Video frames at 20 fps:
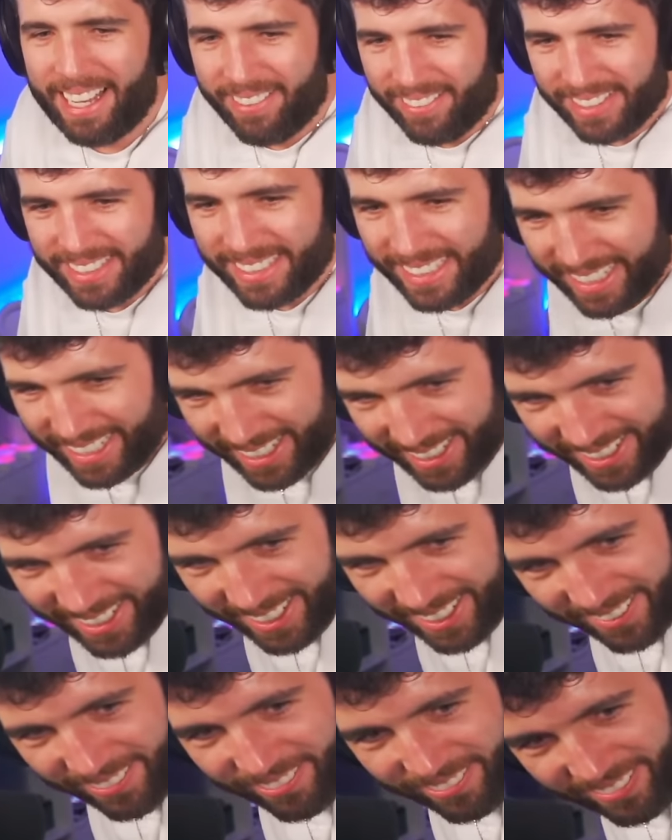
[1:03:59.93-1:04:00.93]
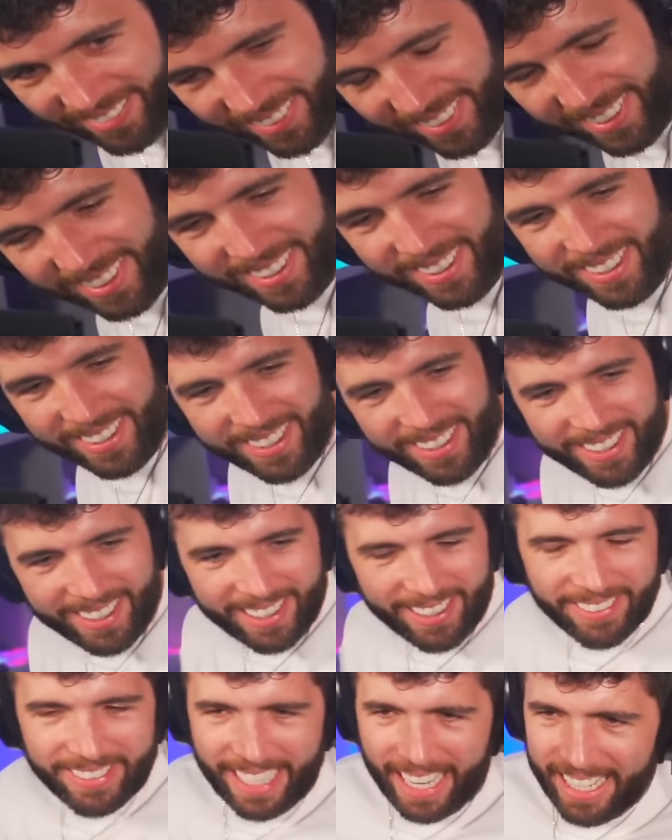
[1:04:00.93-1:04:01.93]
That was sick.
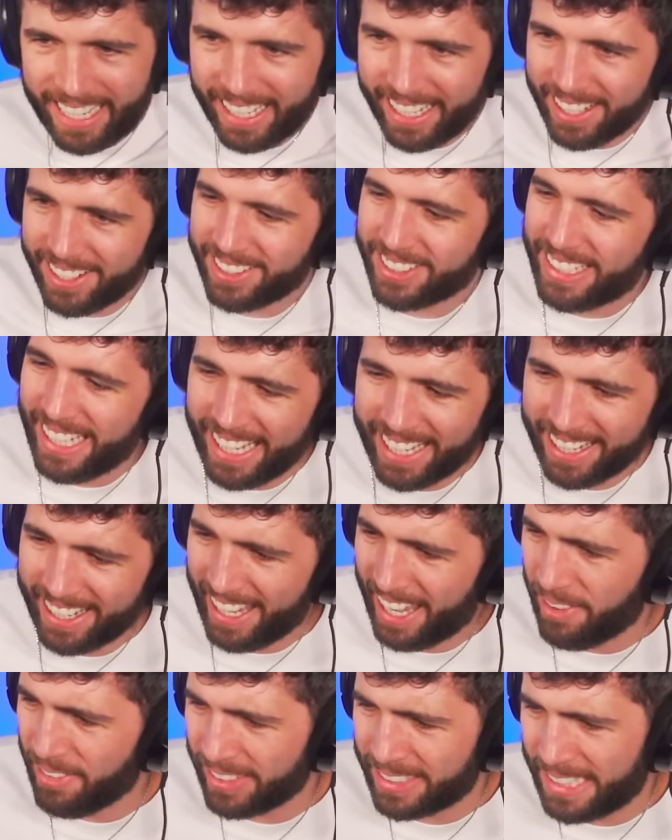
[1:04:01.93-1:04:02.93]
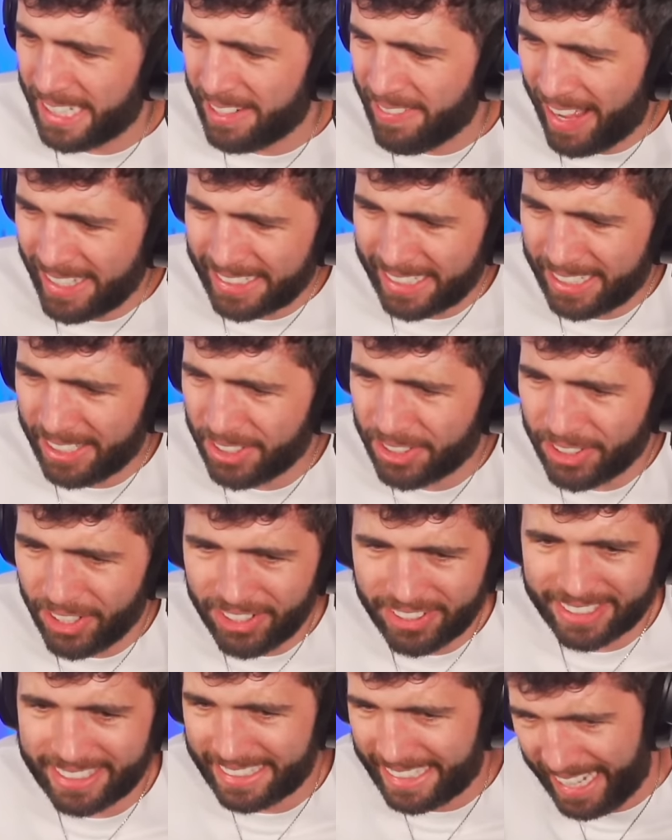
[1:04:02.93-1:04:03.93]
It was edited sick. It was cinematically shot